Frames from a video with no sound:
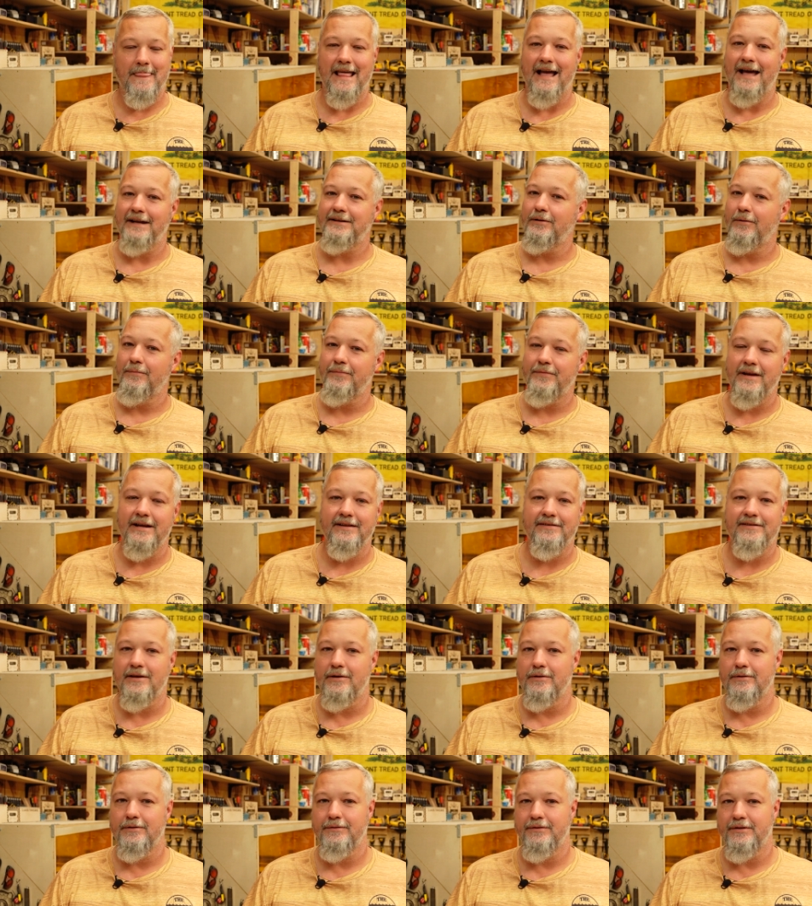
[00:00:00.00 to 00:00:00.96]
I don't think
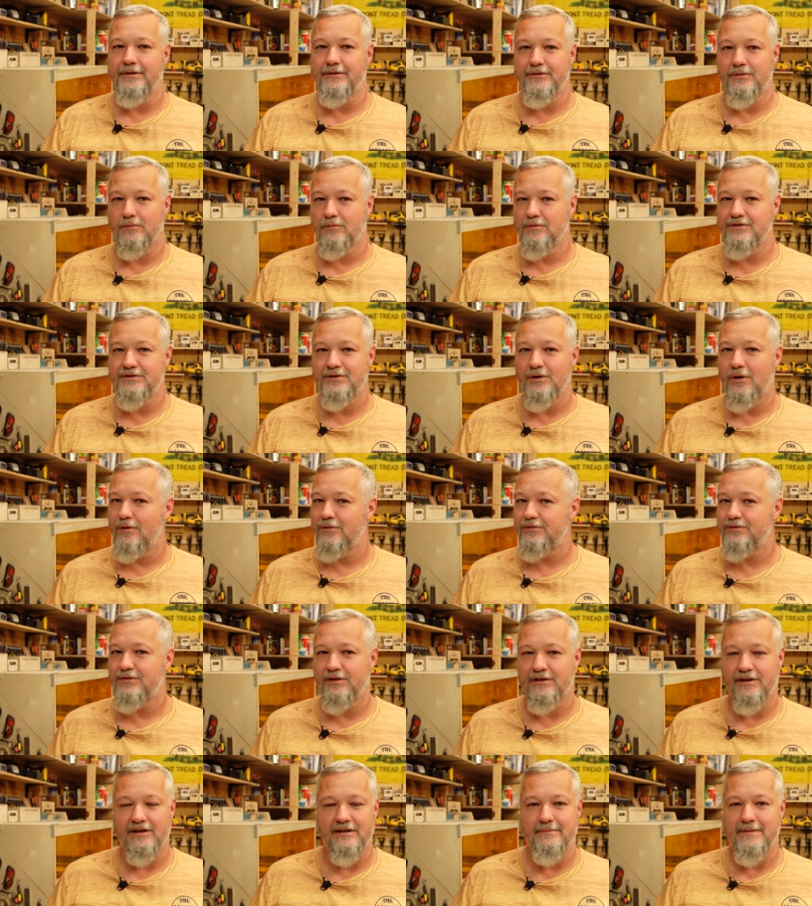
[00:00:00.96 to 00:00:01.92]
though the, the
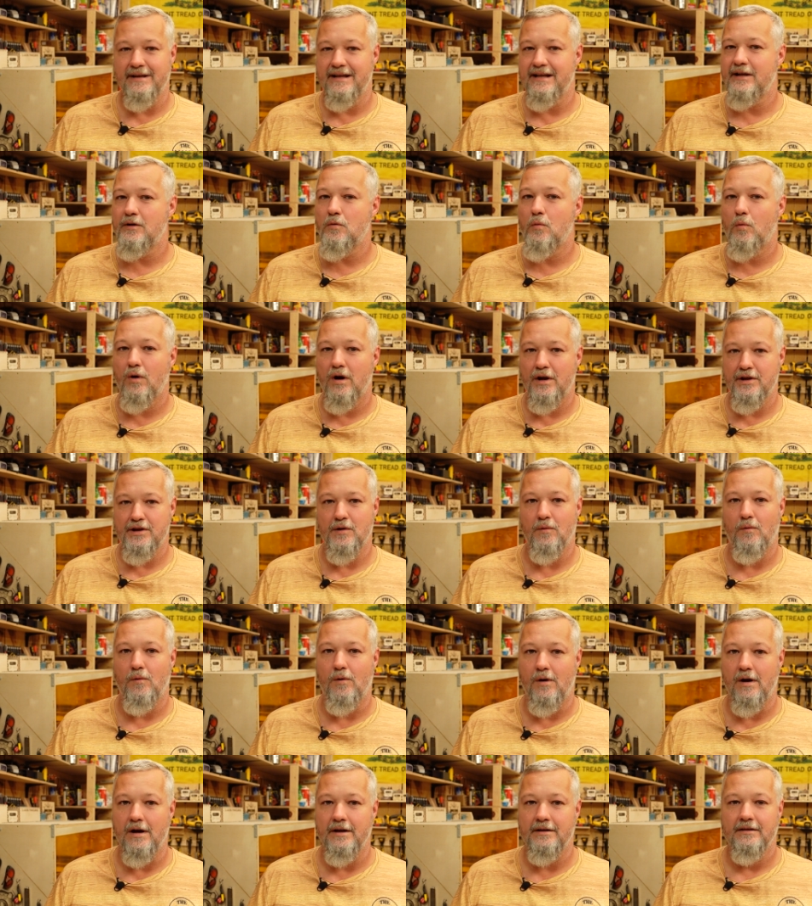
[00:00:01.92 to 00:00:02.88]
results are going to be what you
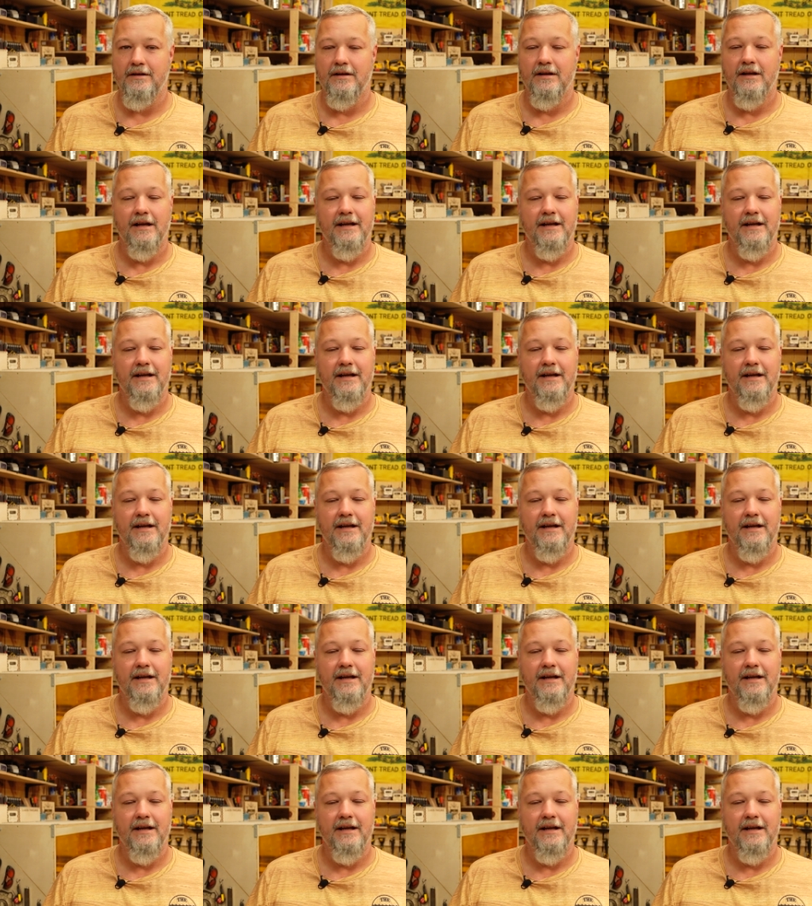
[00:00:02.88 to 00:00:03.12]
want.